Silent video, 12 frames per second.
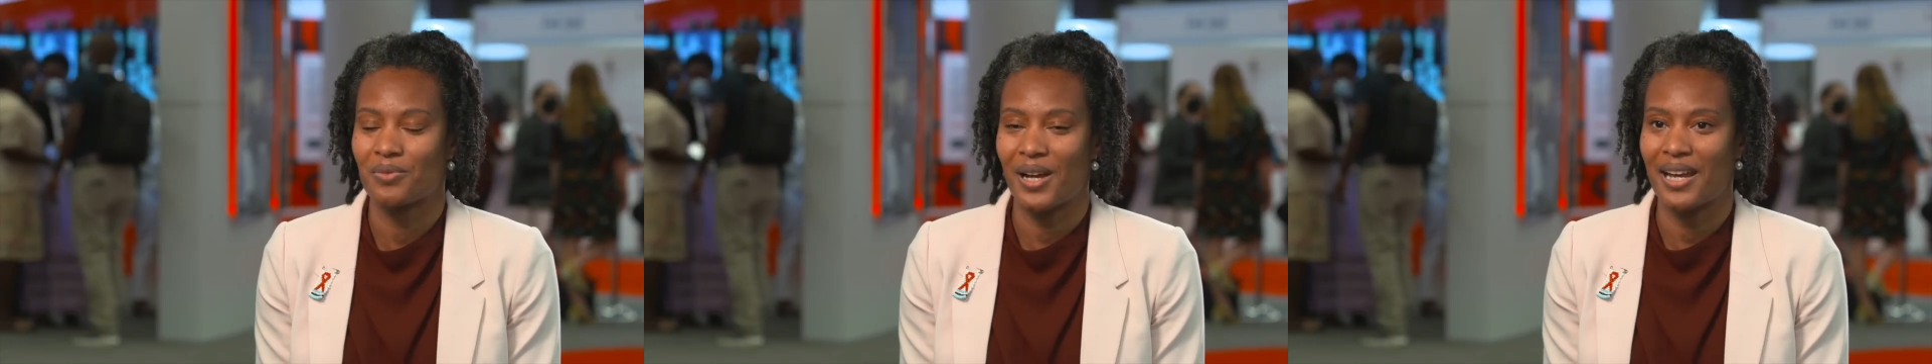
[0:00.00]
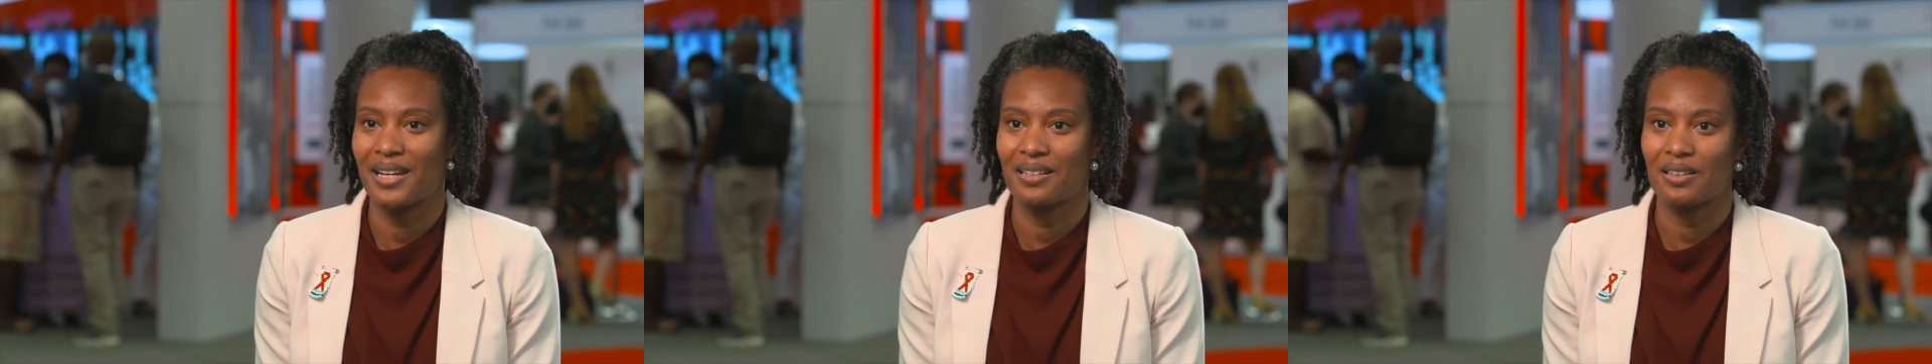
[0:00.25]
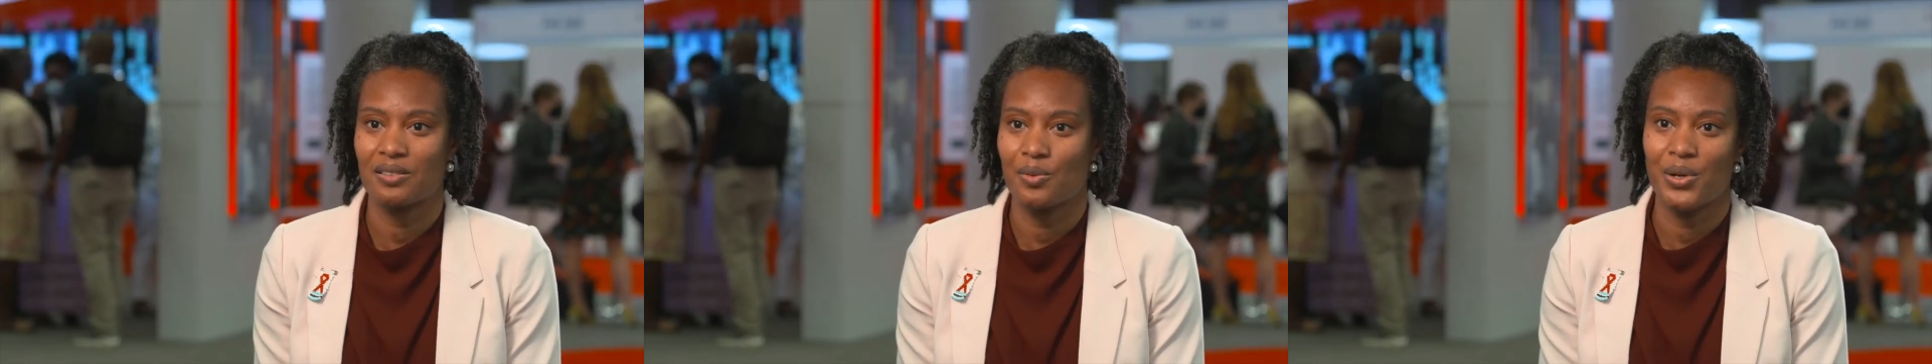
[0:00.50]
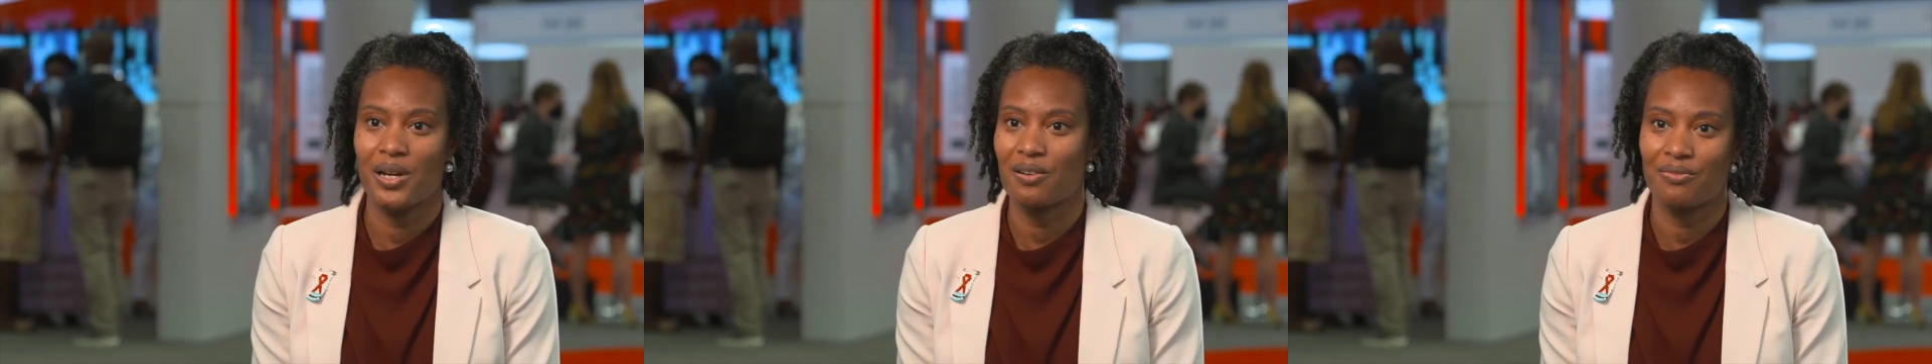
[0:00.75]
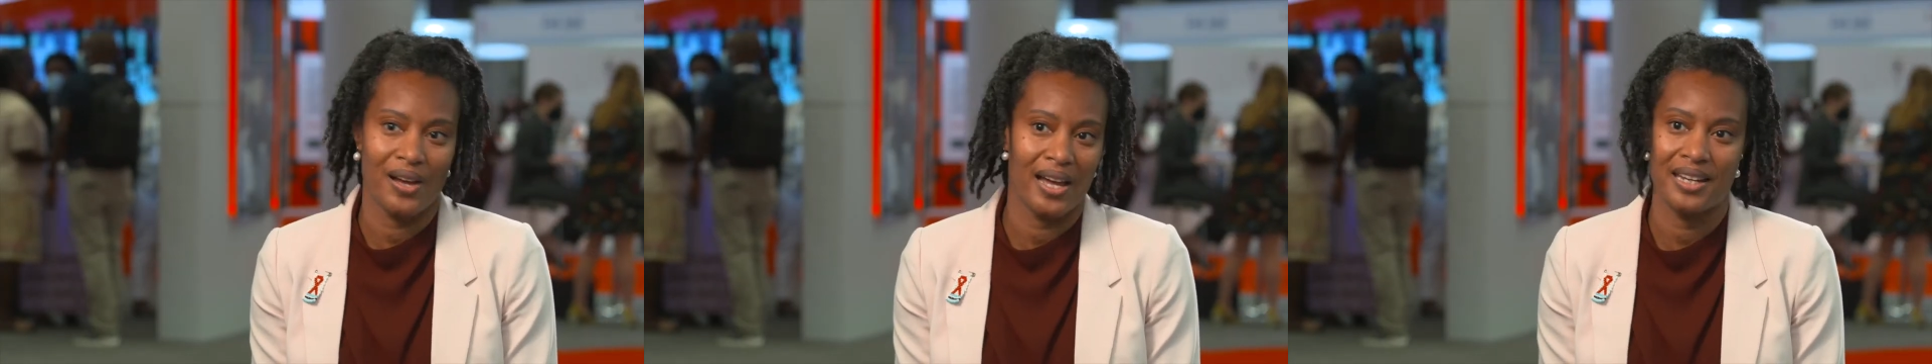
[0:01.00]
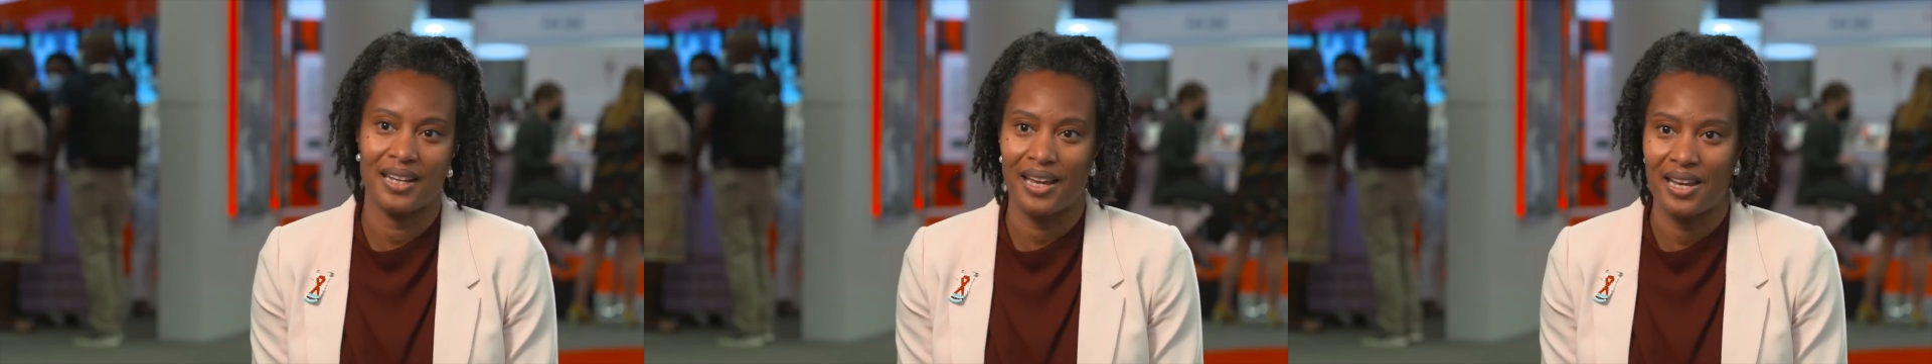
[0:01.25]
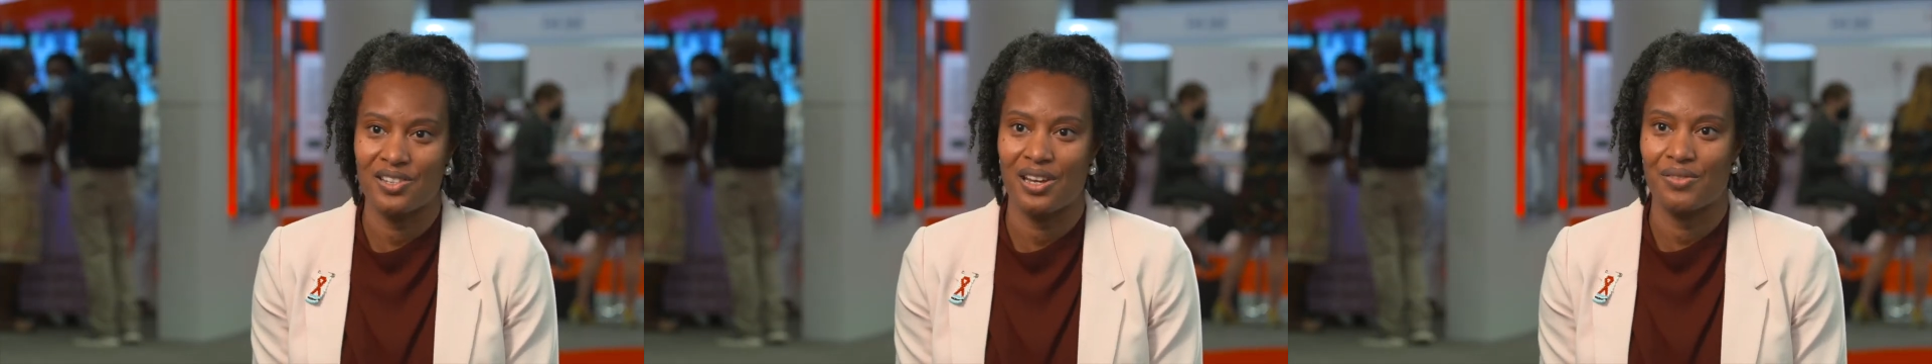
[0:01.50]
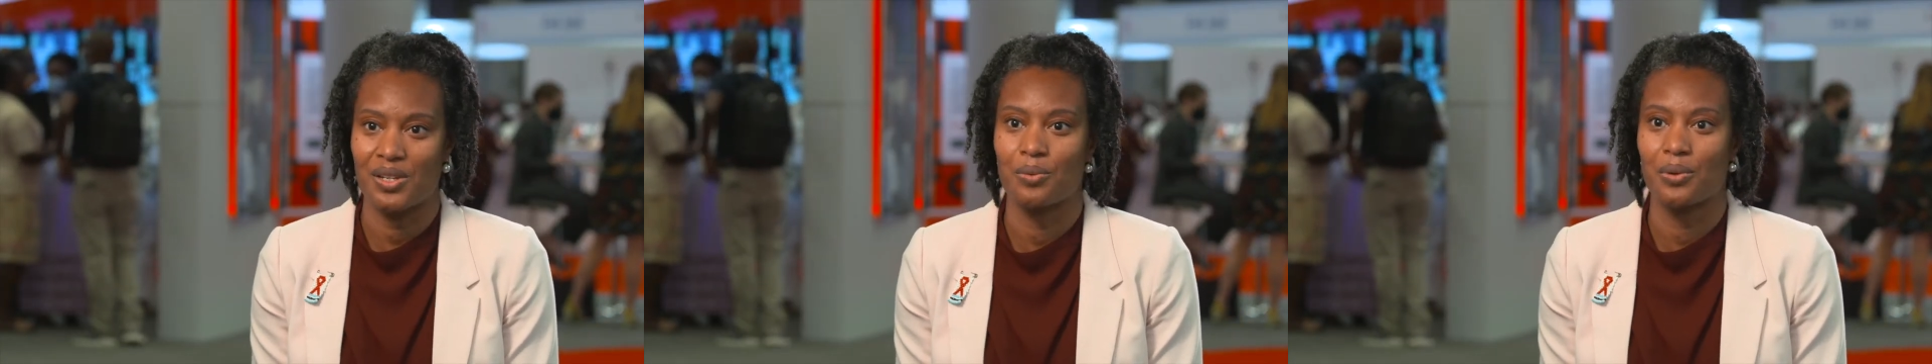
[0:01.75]
right? We are fighting
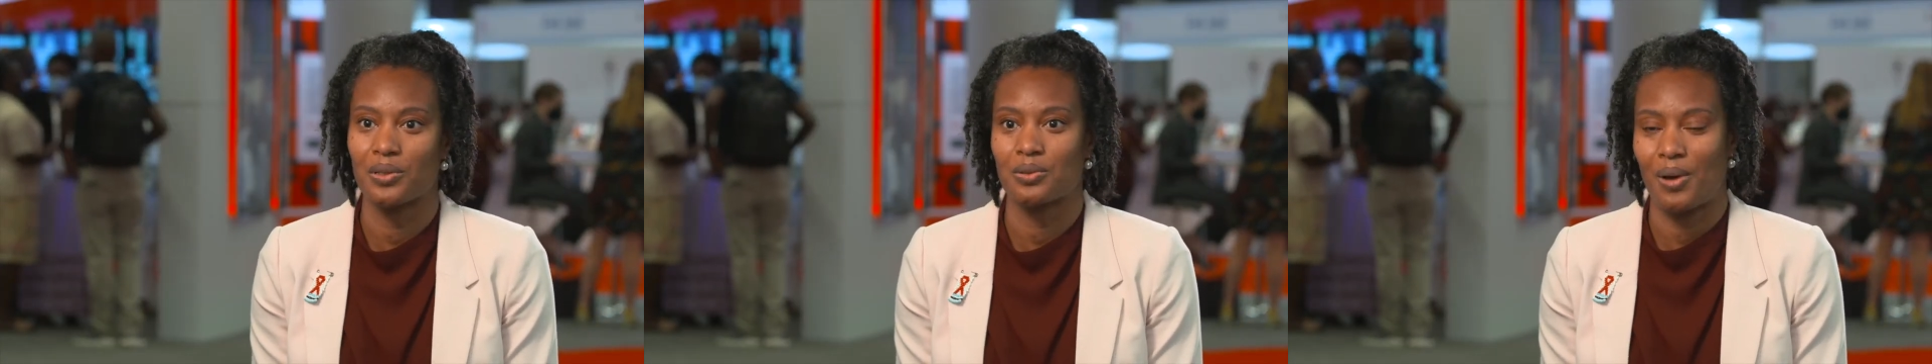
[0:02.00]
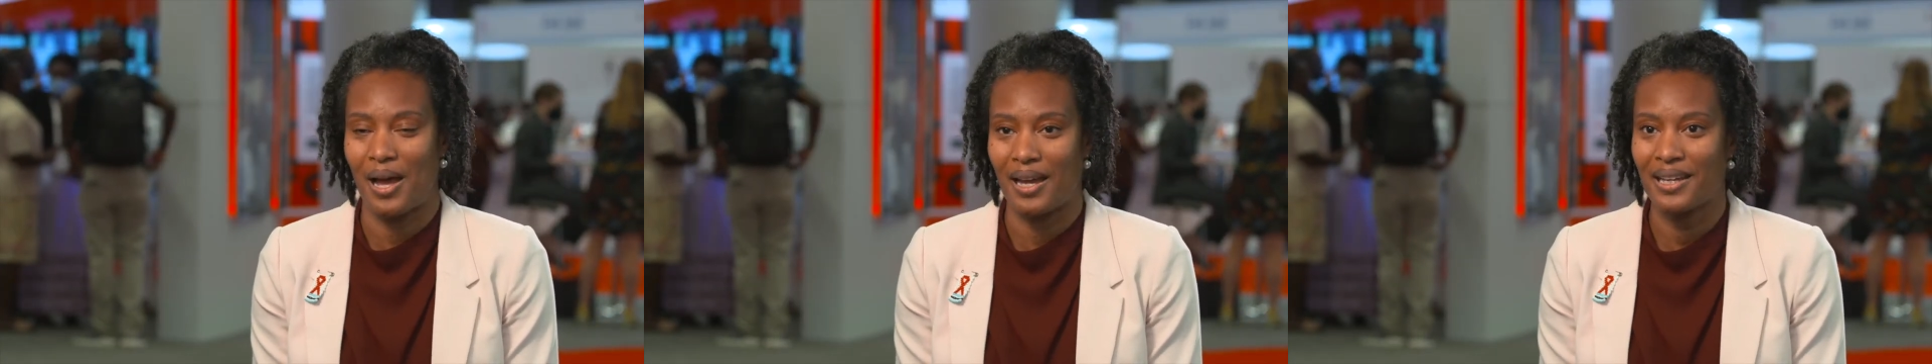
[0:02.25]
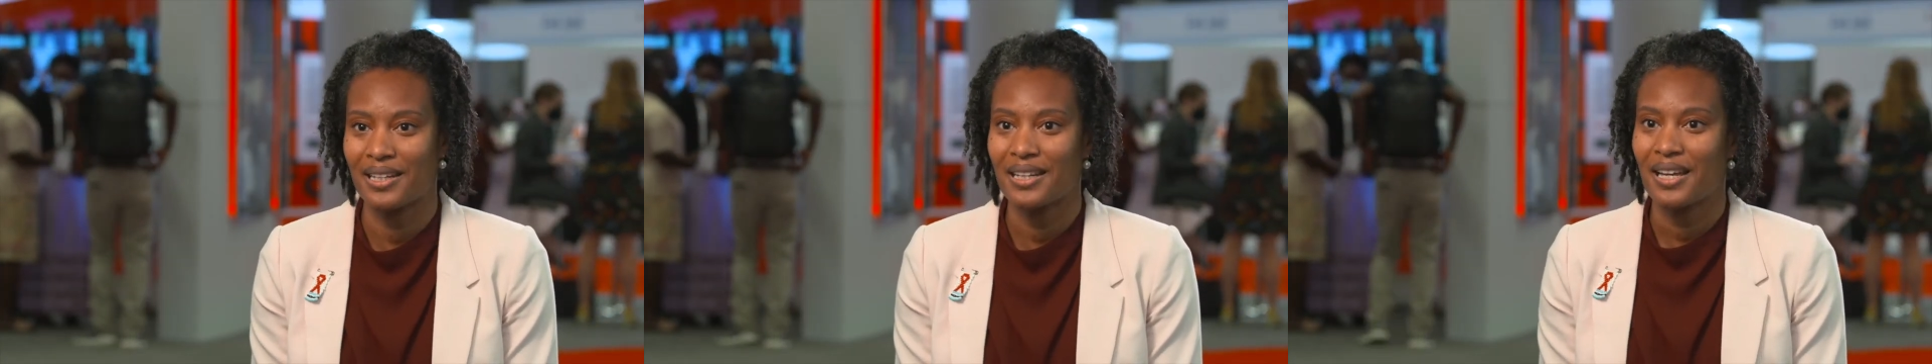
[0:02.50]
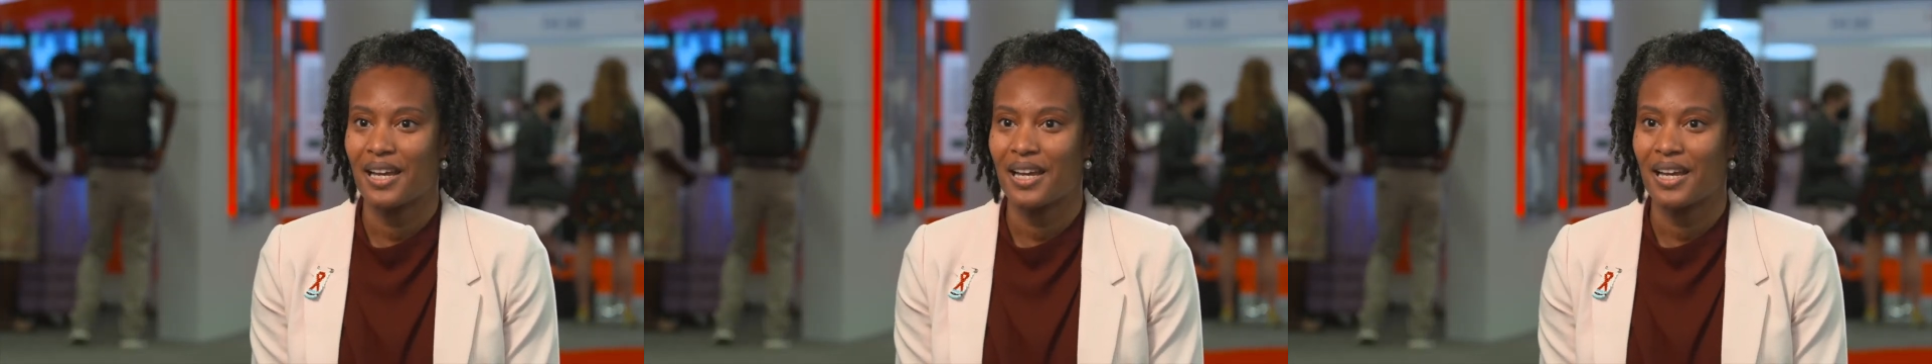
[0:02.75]
HIV worldwide,